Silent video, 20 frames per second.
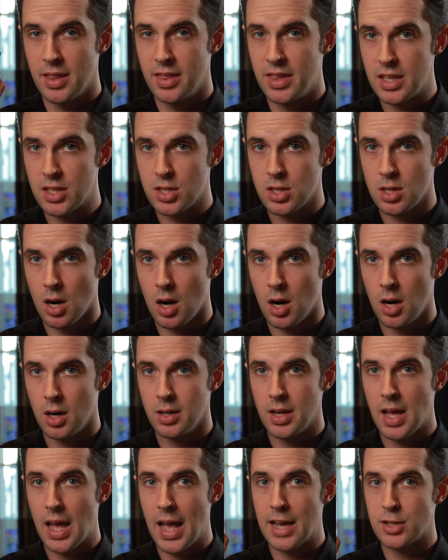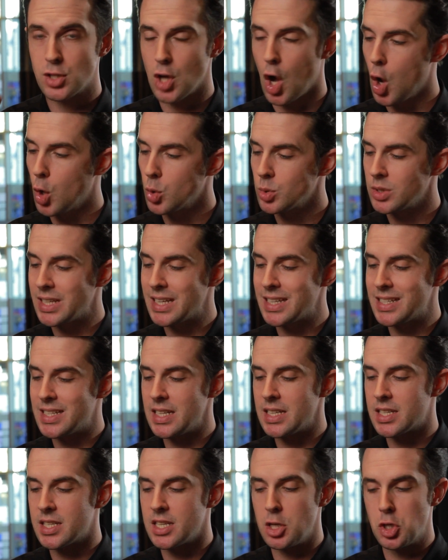This card has only a
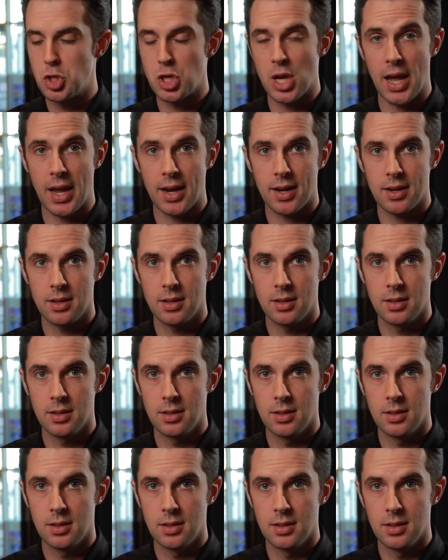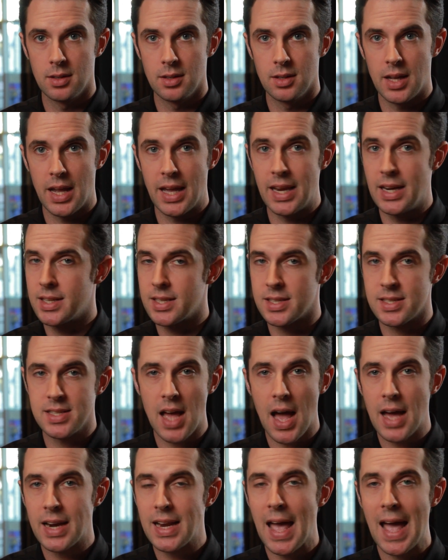DC jack, and it does
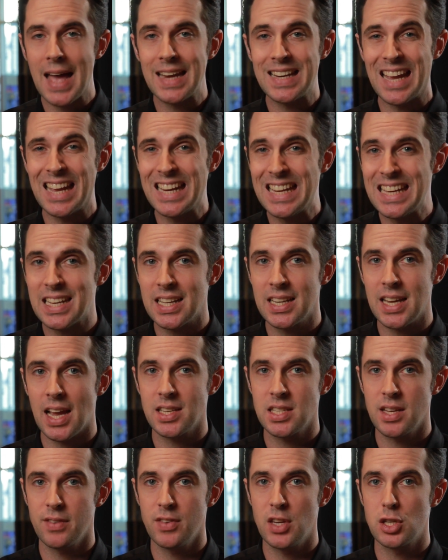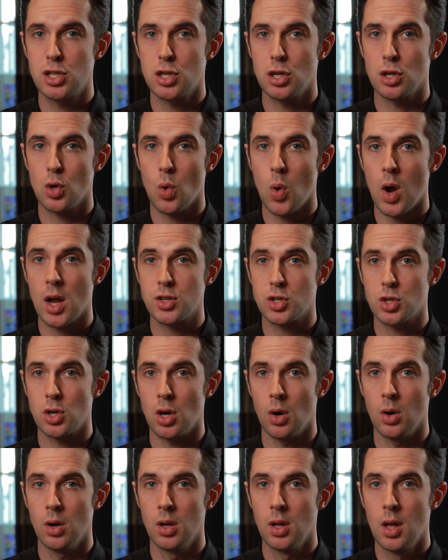not add any connectivity to your
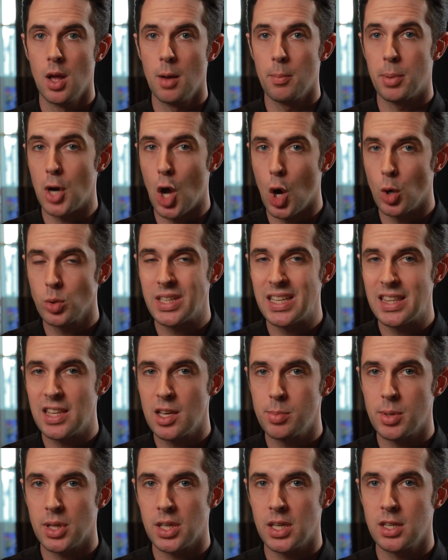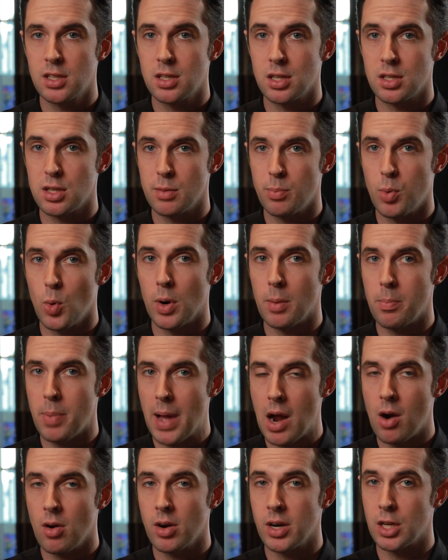Quattro, but only the ability to support
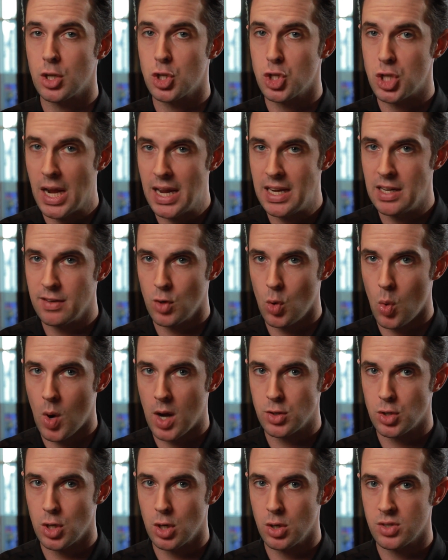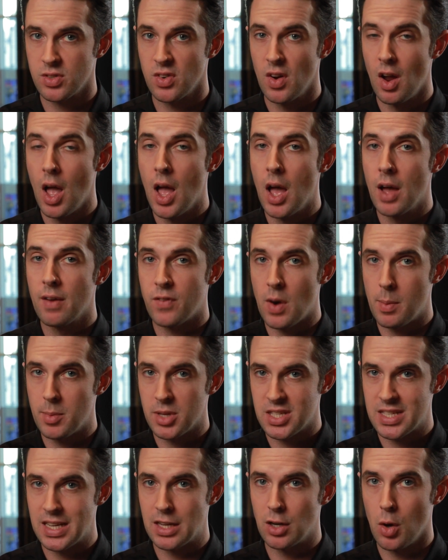powering a chain of Quattros from a
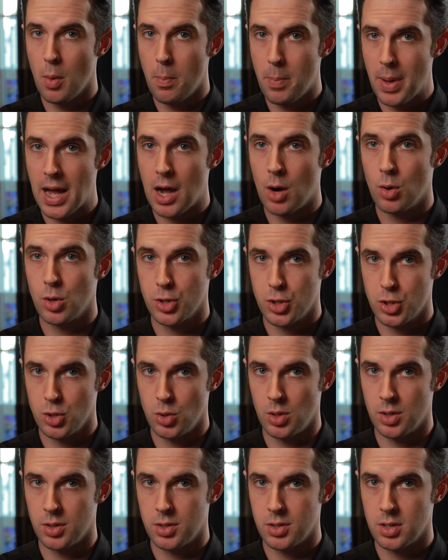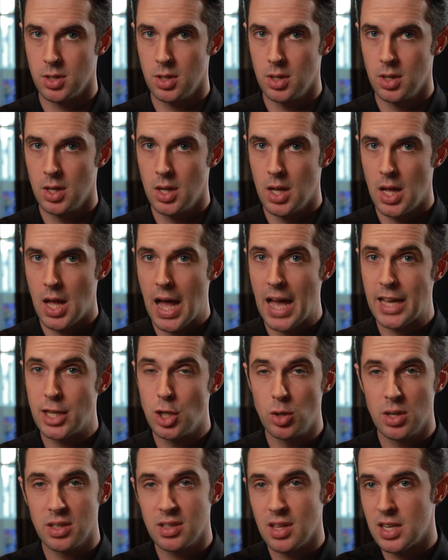single power source. A
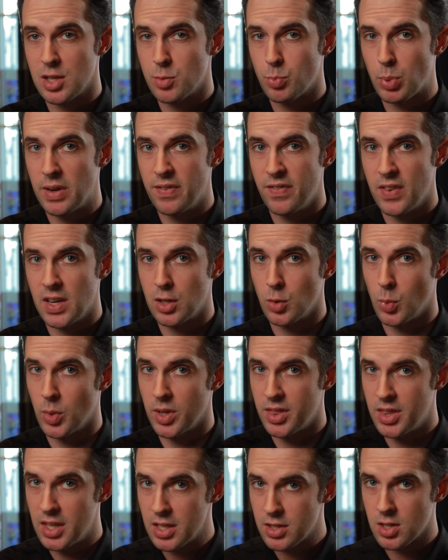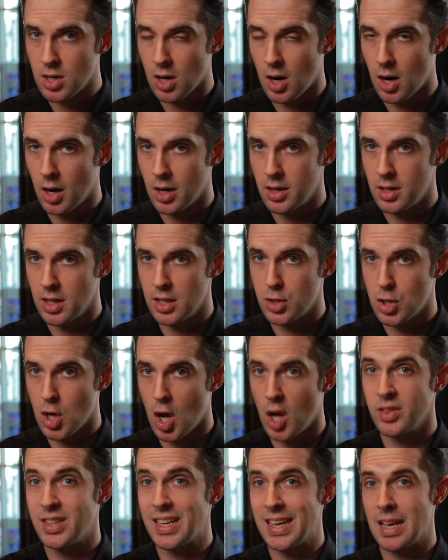unit that is pre-fitted with this card is
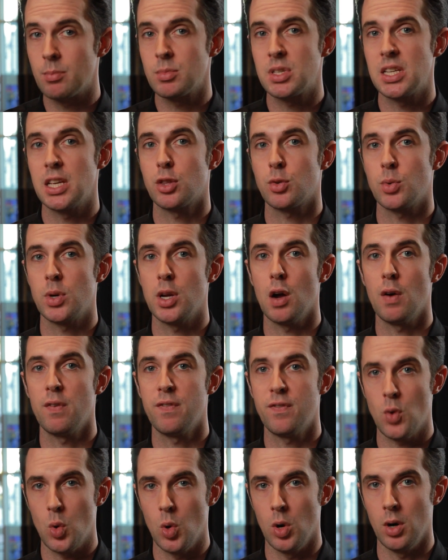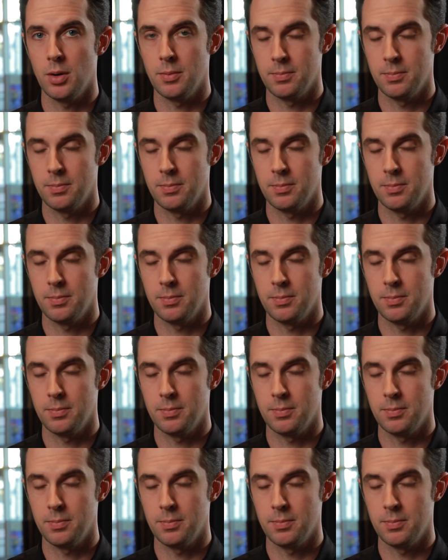called the MT304.